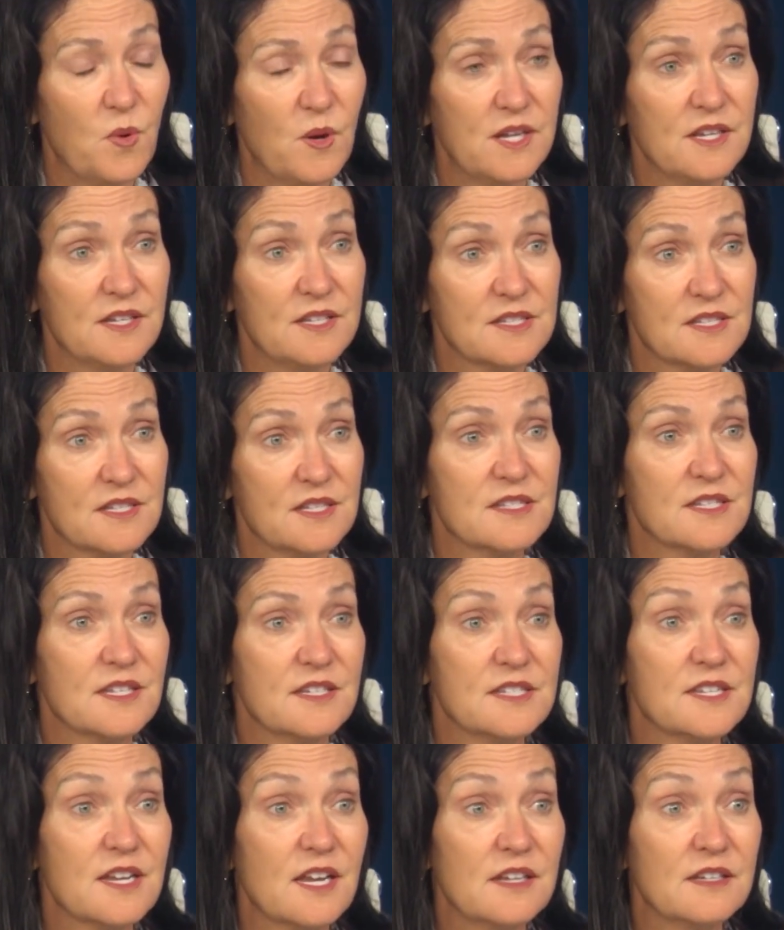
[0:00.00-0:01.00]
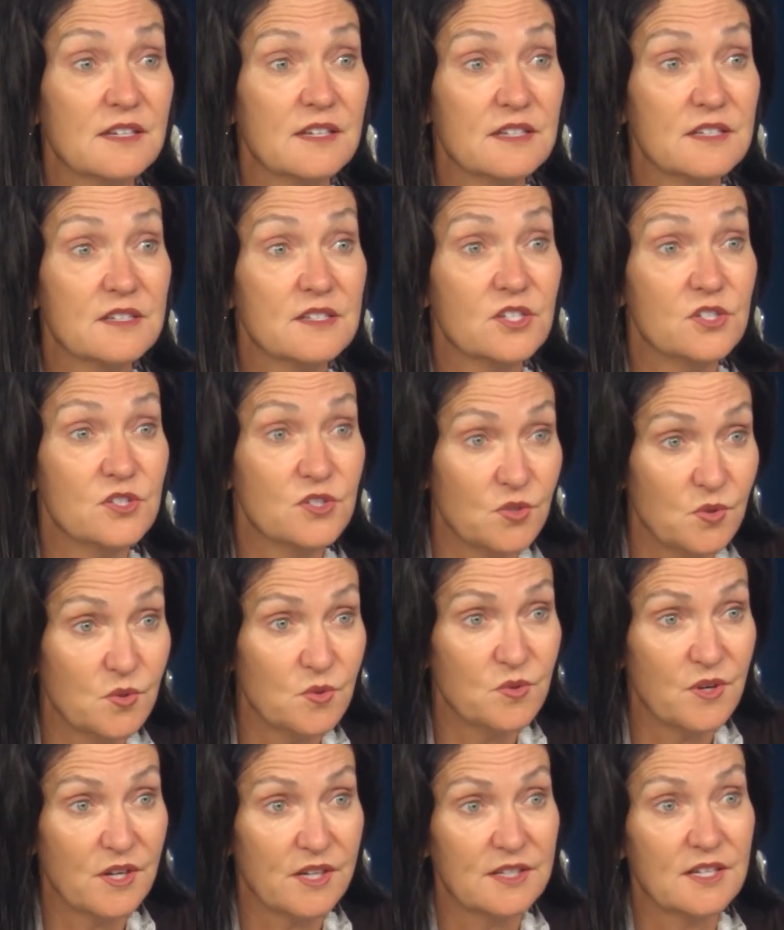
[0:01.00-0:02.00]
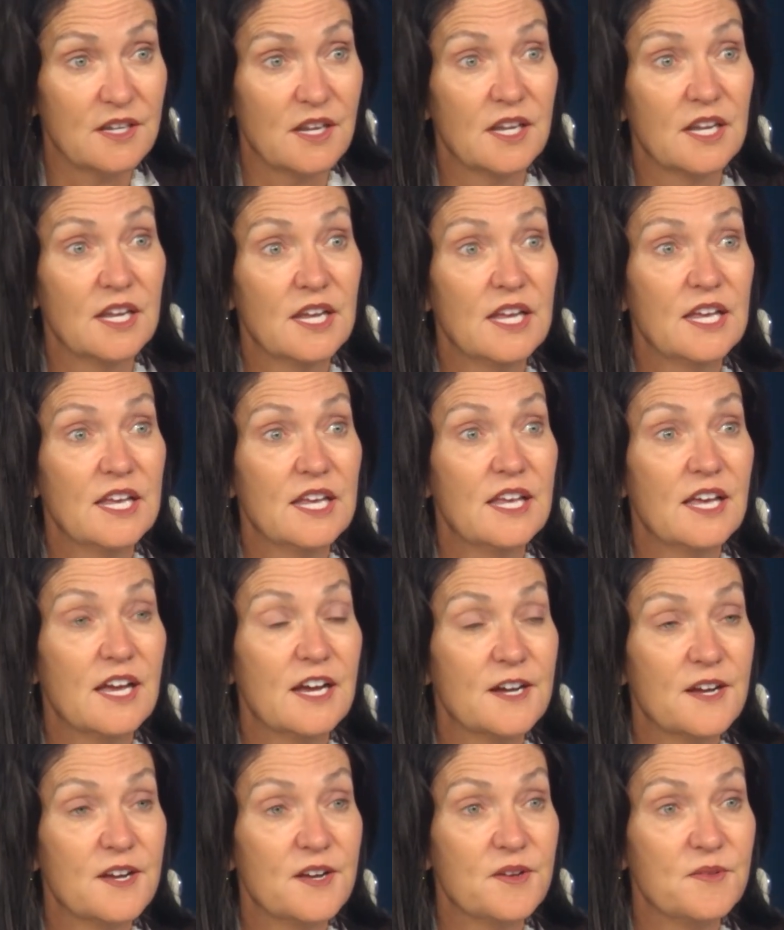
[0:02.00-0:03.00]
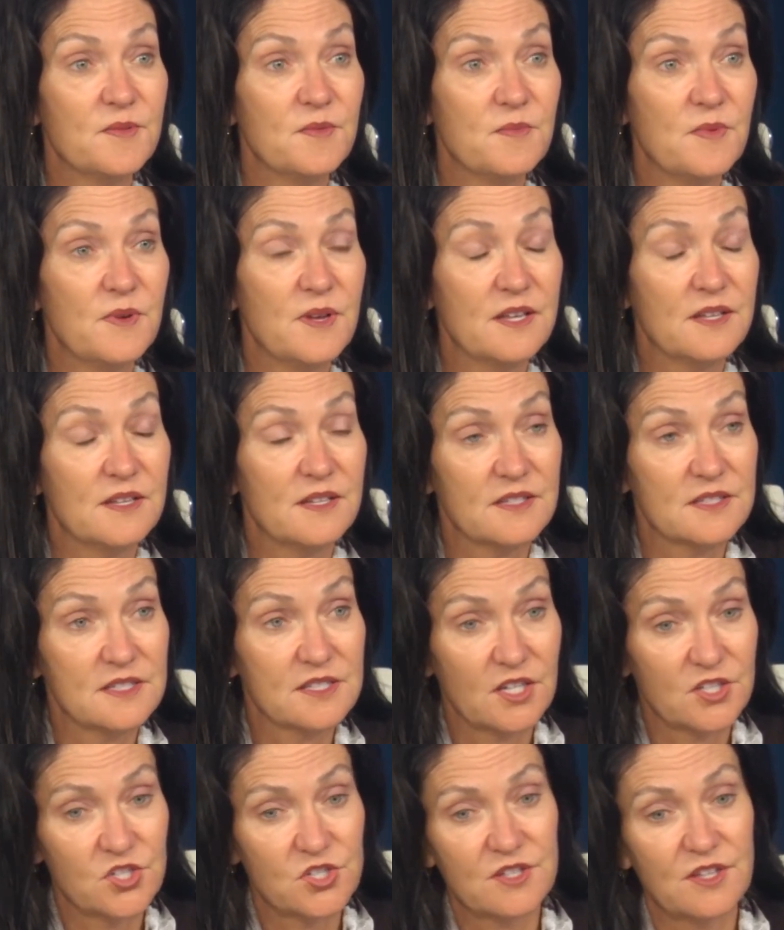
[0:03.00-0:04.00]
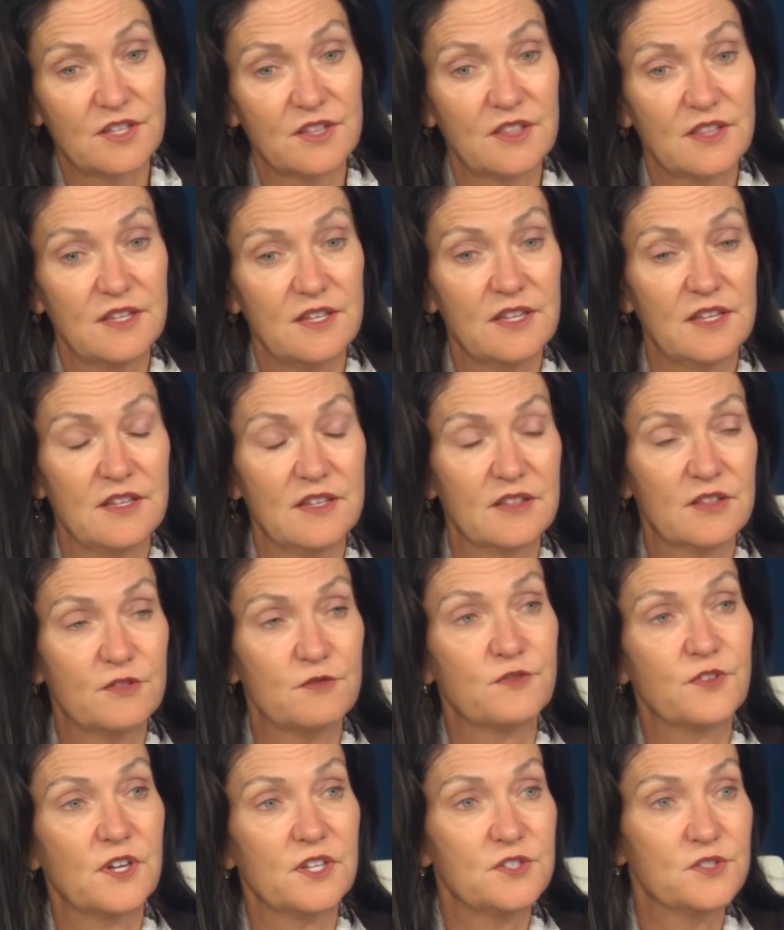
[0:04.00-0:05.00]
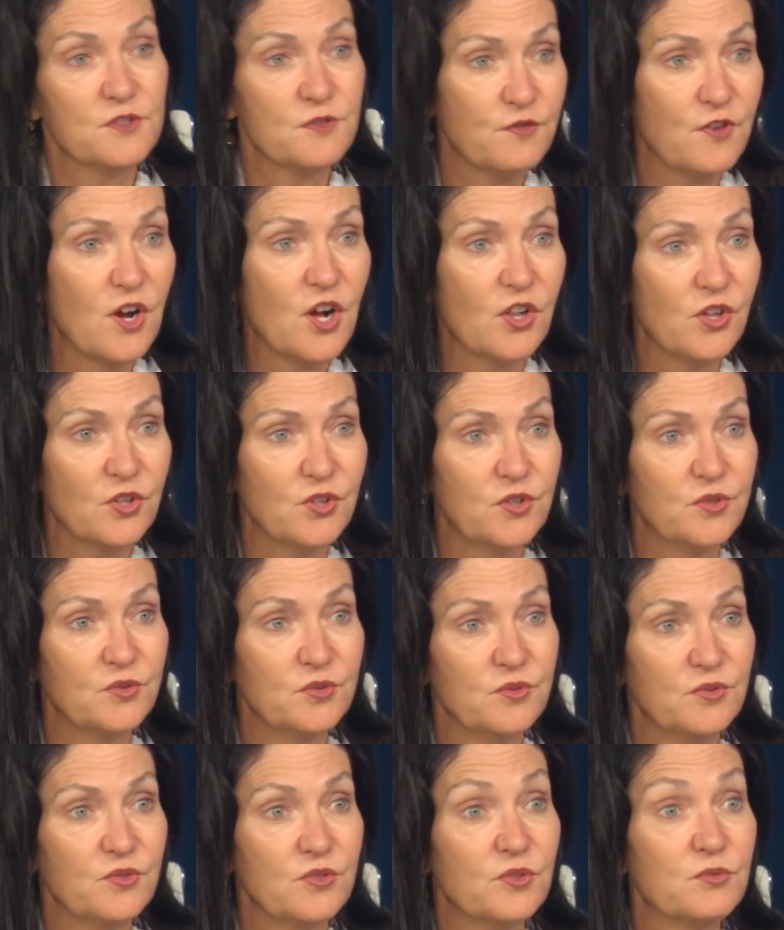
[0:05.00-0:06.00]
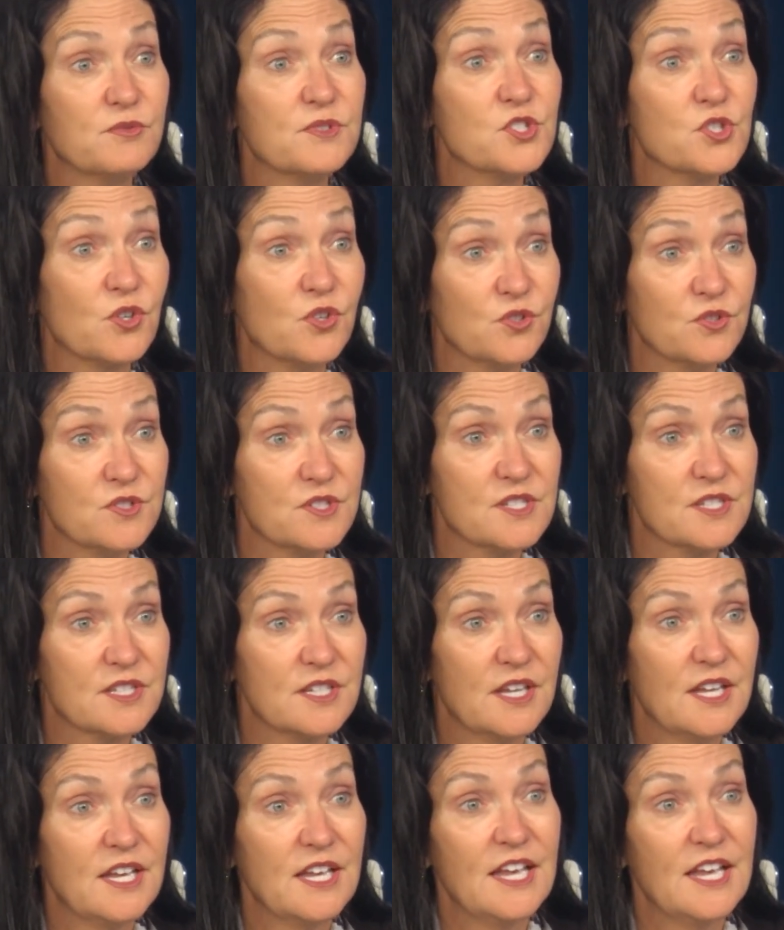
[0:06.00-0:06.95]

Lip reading: is this intended to do, and such that the funds follow the results.